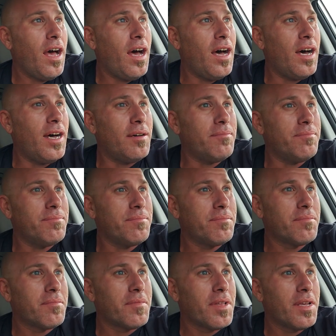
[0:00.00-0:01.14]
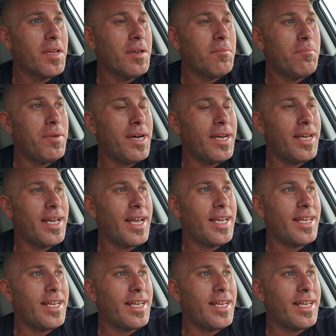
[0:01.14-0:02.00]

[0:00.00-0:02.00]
Um, but